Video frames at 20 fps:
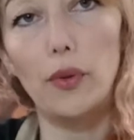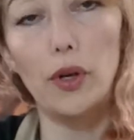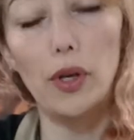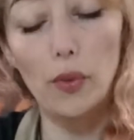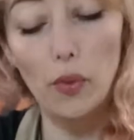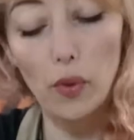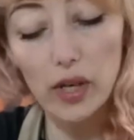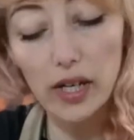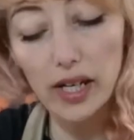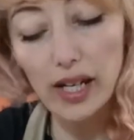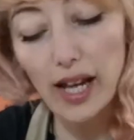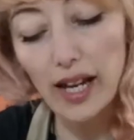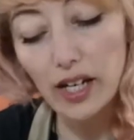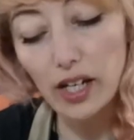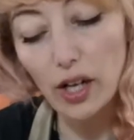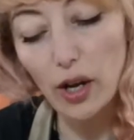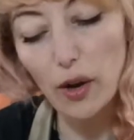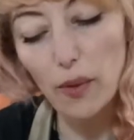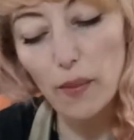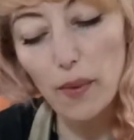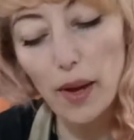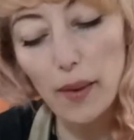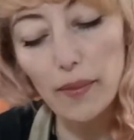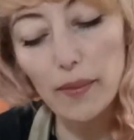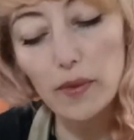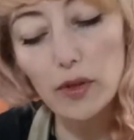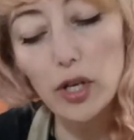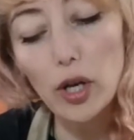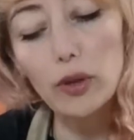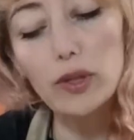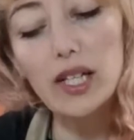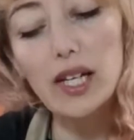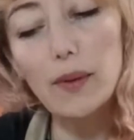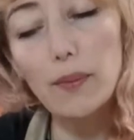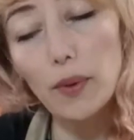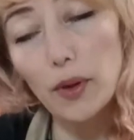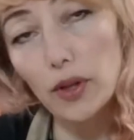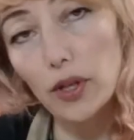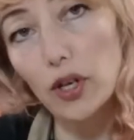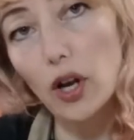you want to kind of go maybe no
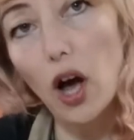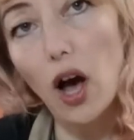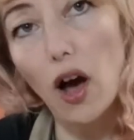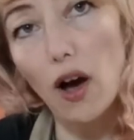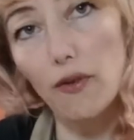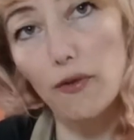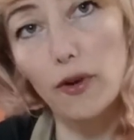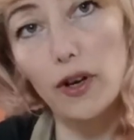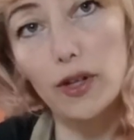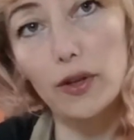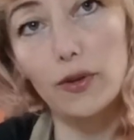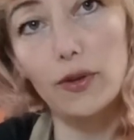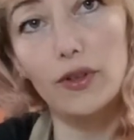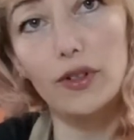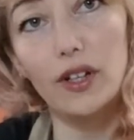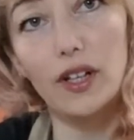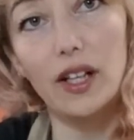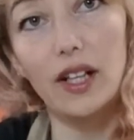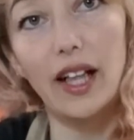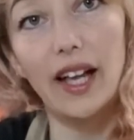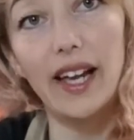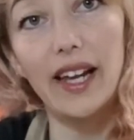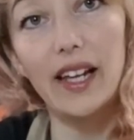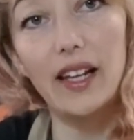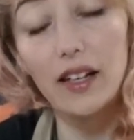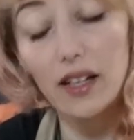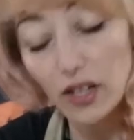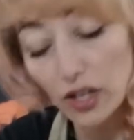deeper than halfway through the clay.